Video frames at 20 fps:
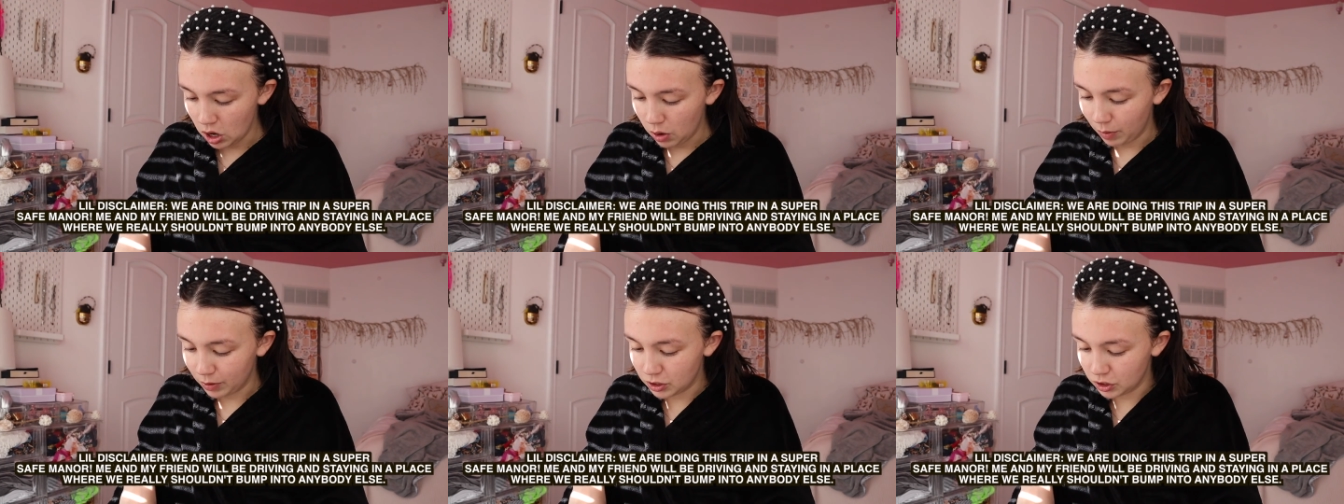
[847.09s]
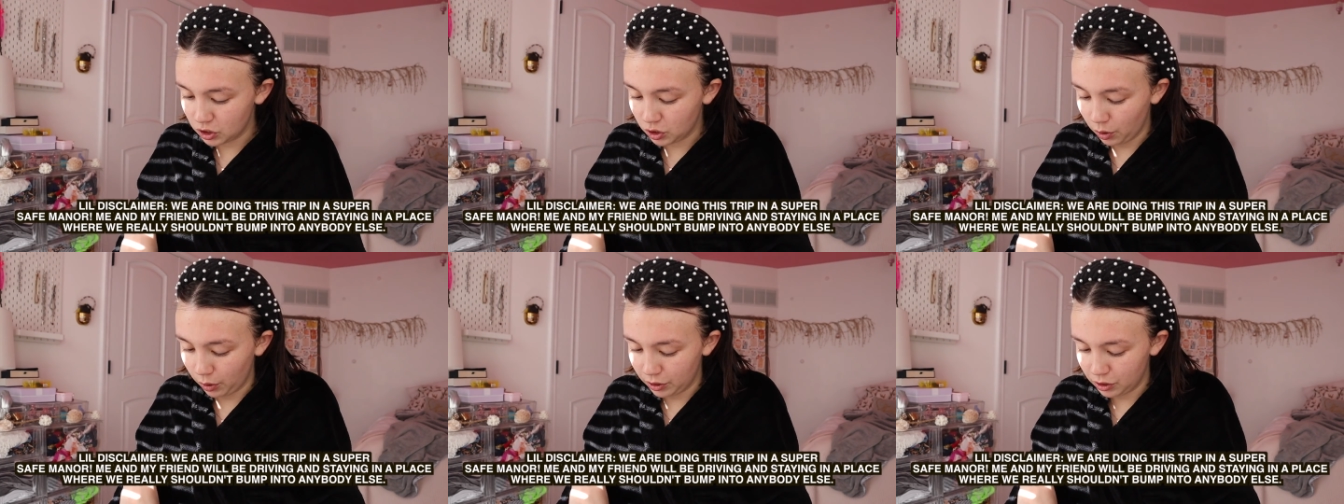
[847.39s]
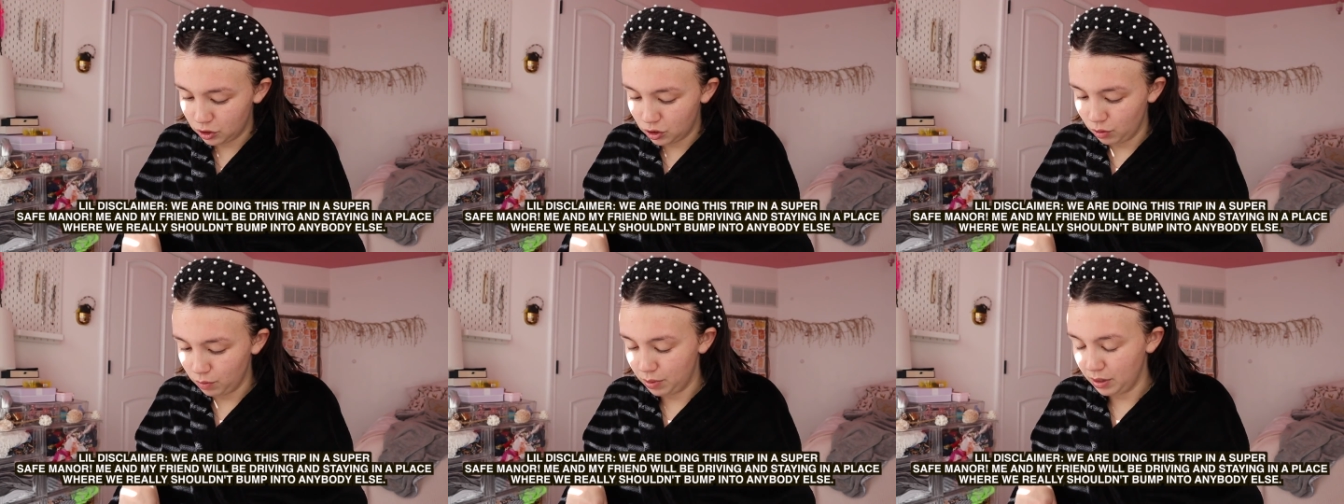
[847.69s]
which is
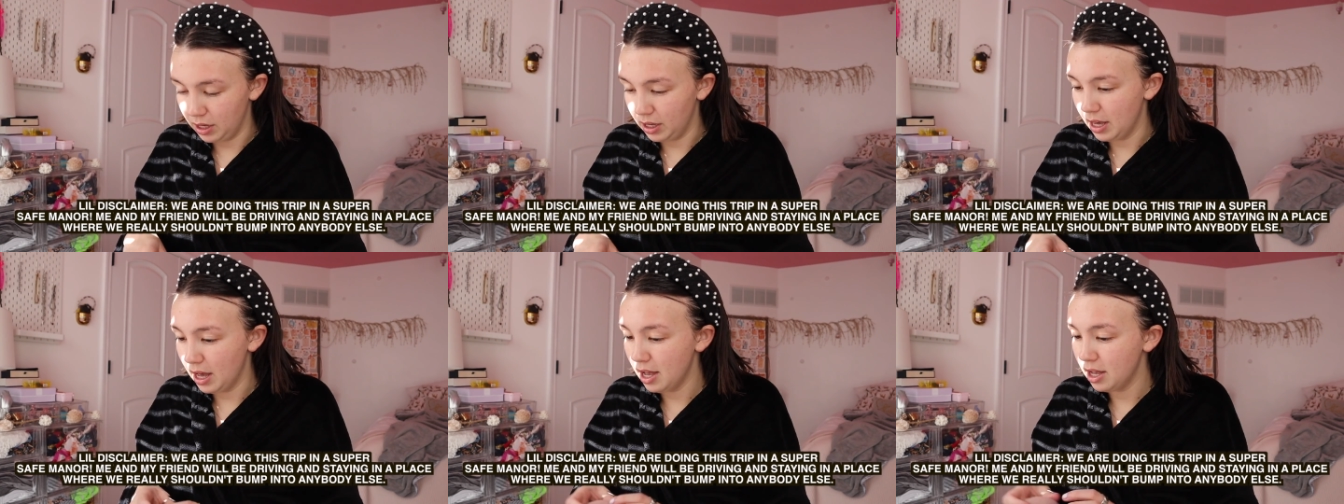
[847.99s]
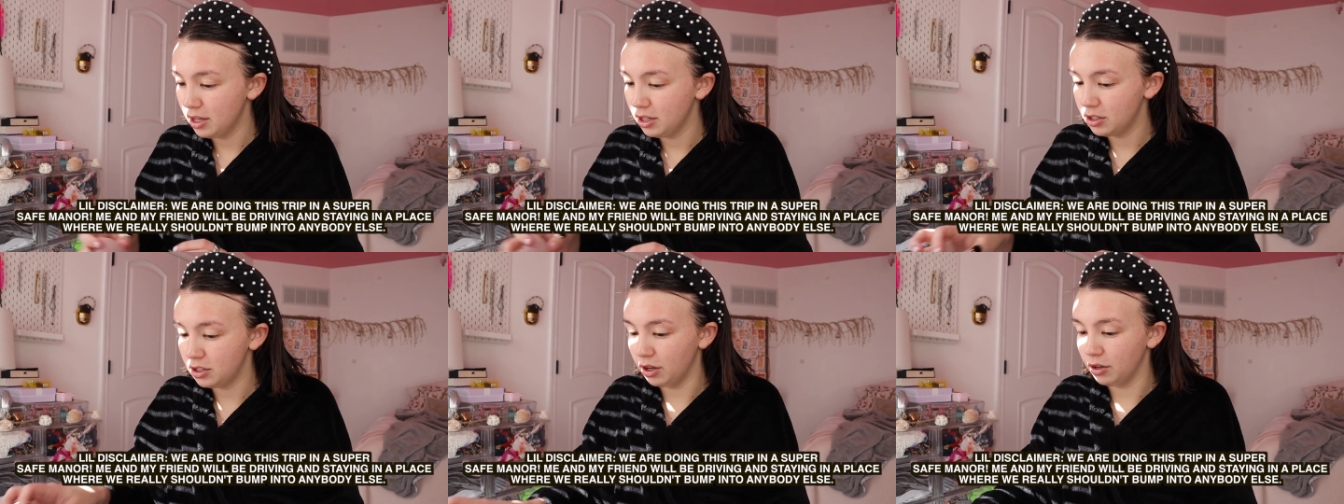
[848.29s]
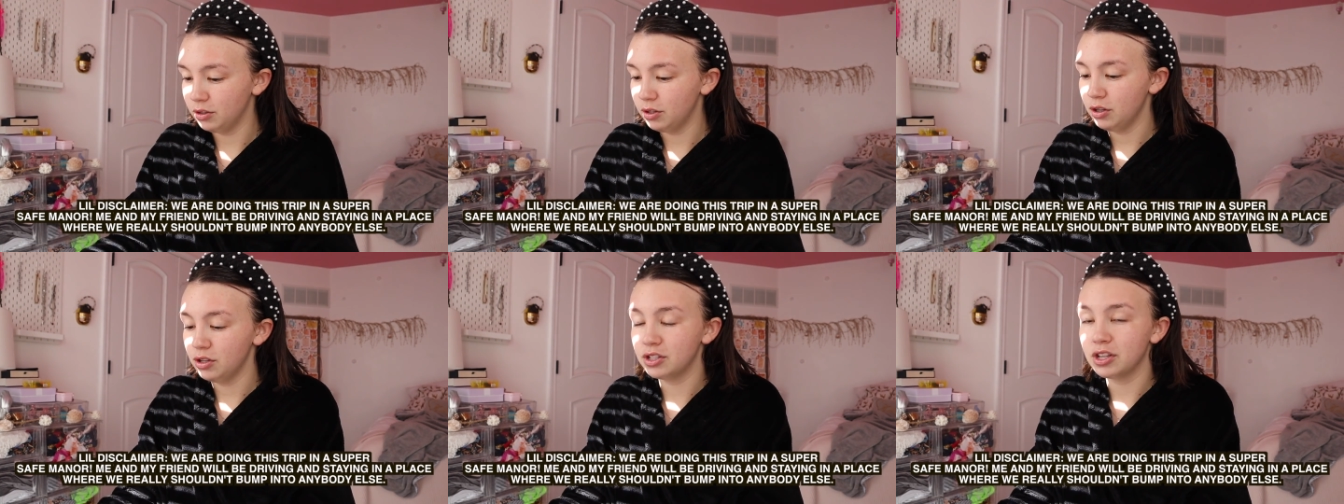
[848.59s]
going to be
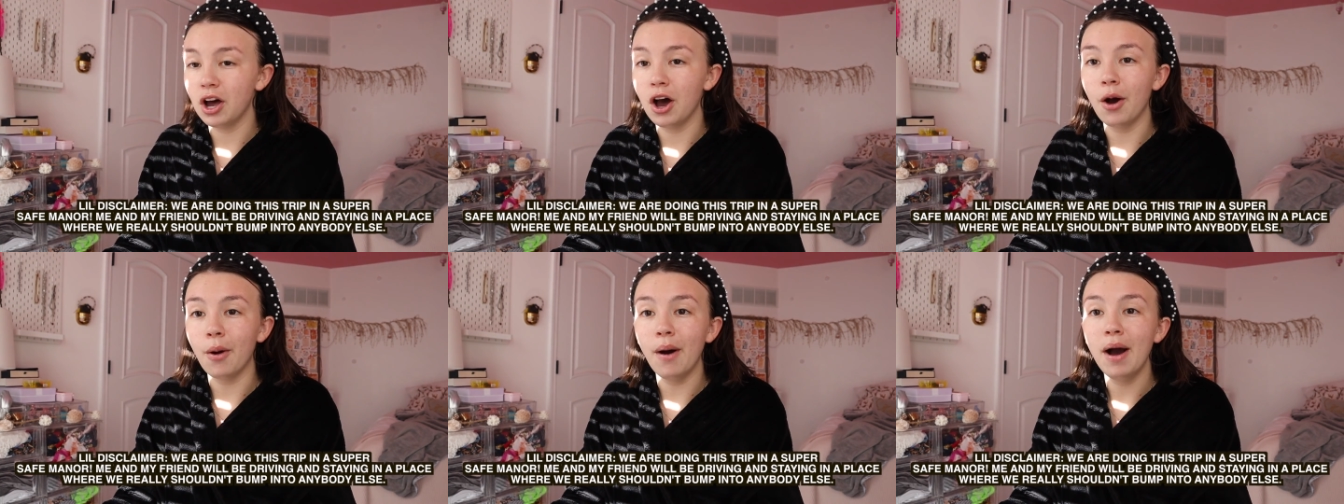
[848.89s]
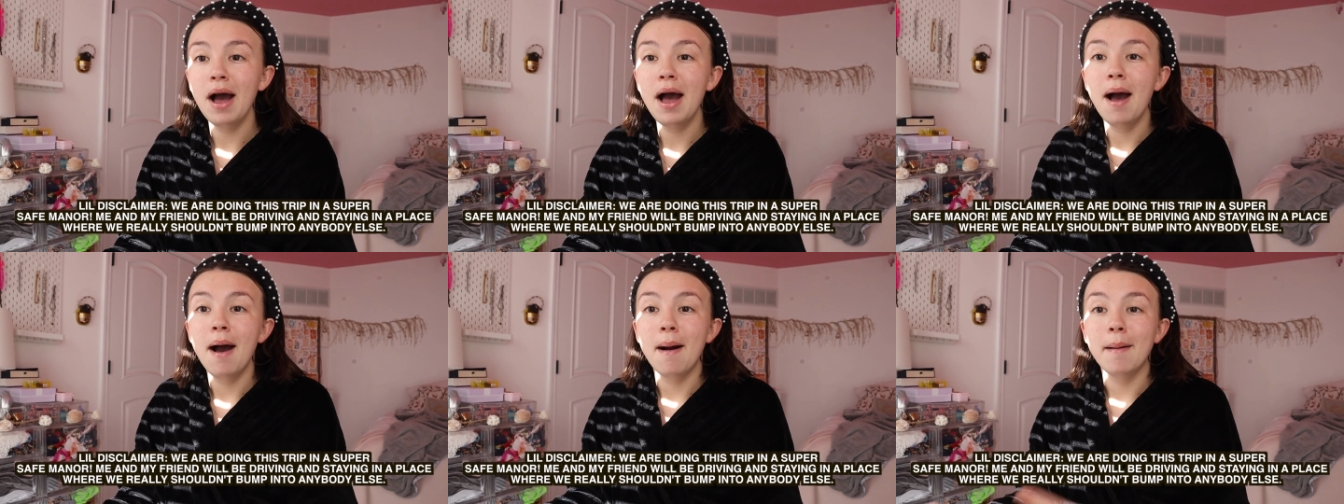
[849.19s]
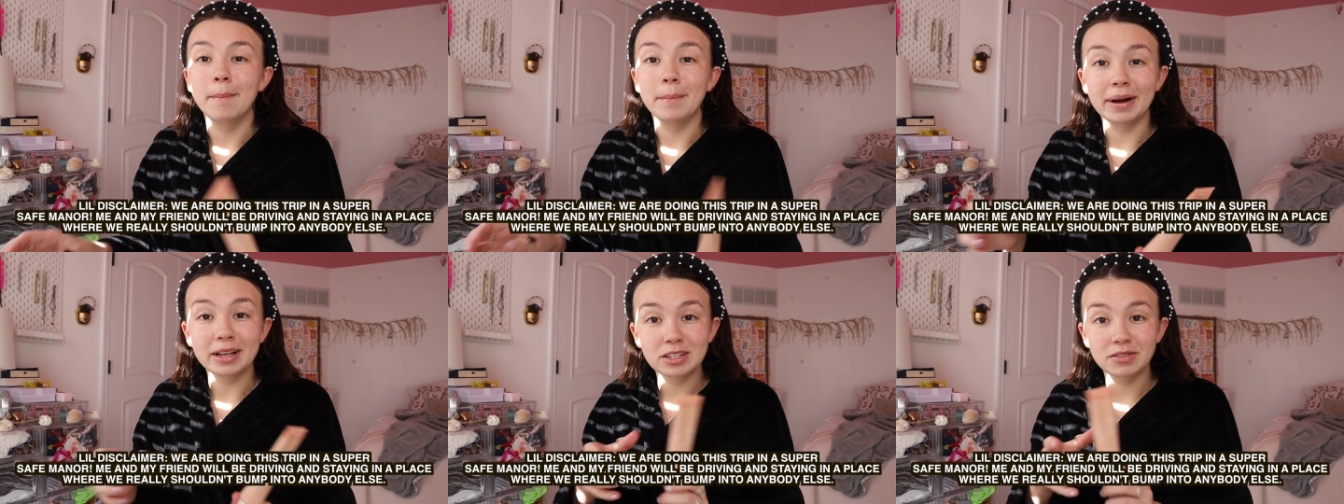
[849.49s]
so, so, so
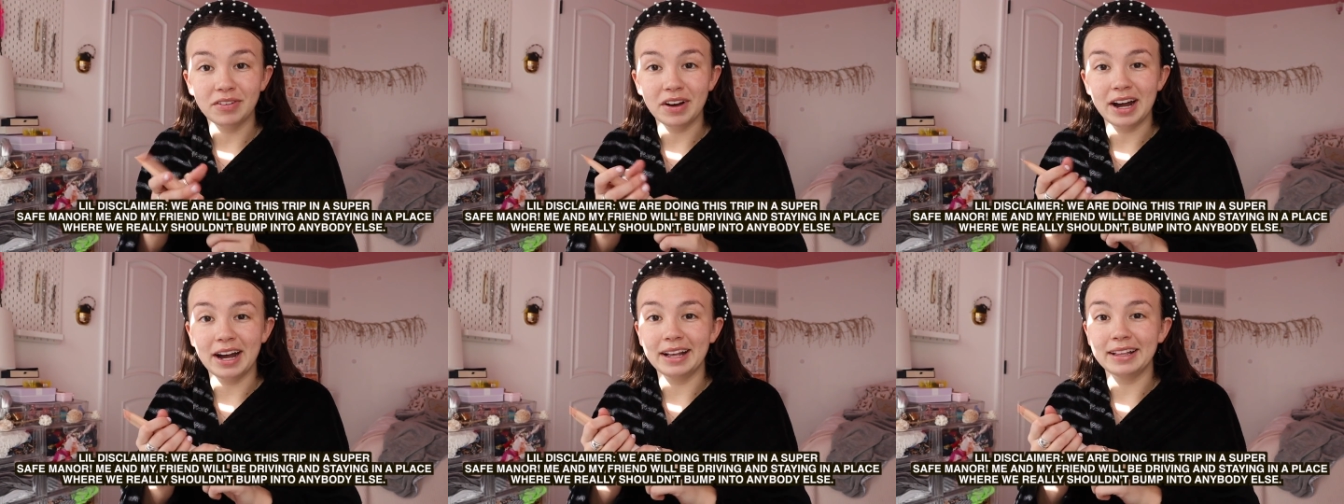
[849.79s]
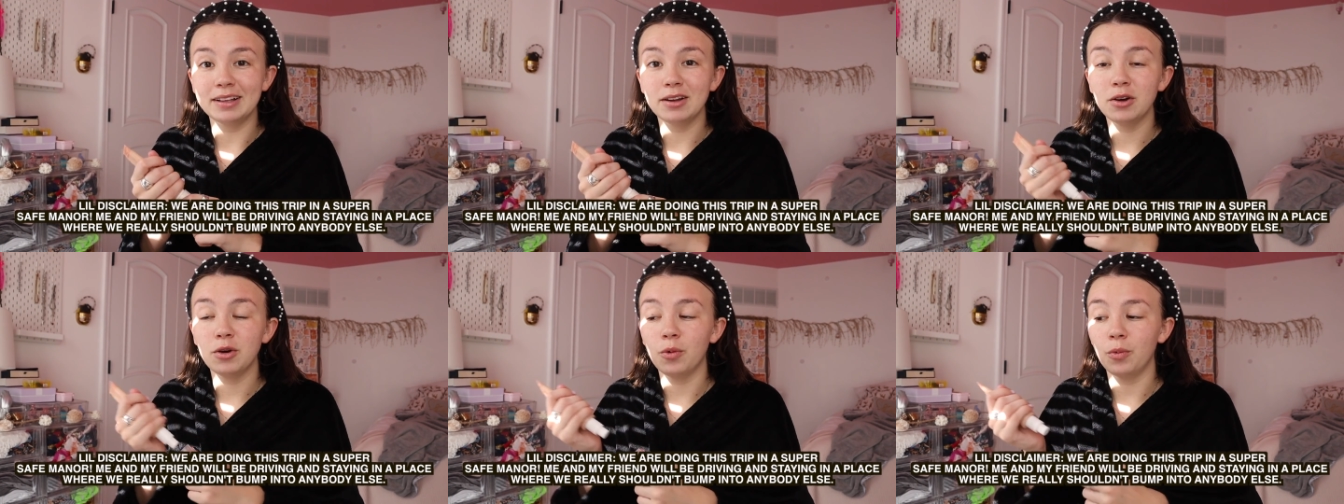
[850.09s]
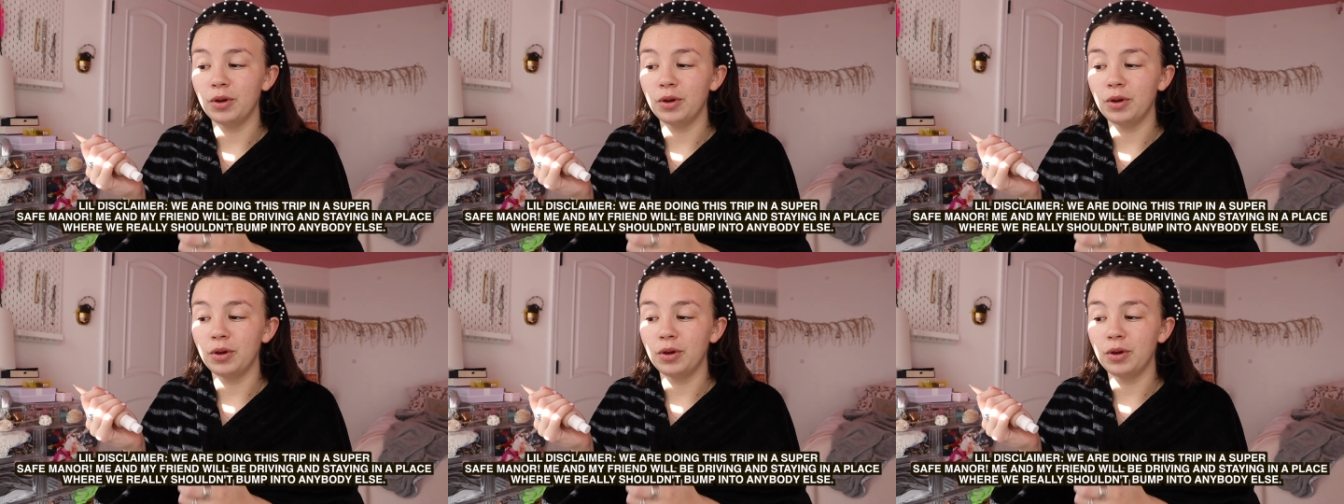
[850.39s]
much fun.